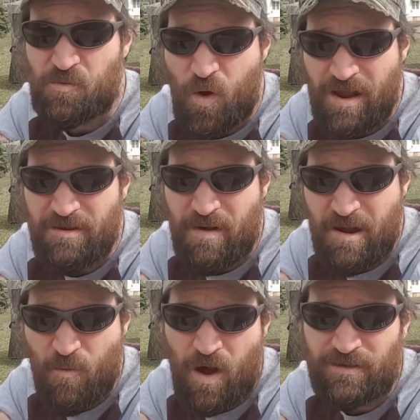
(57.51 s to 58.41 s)
and why you
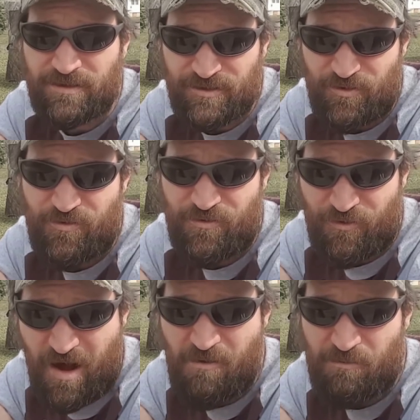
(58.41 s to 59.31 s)
might want certain
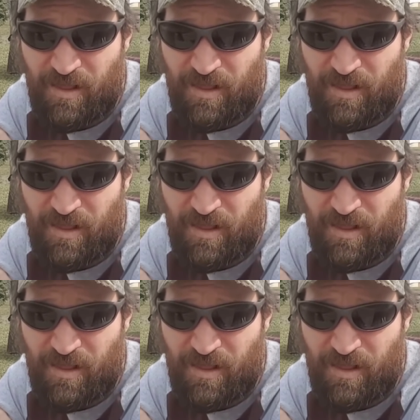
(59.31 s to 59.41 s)
ground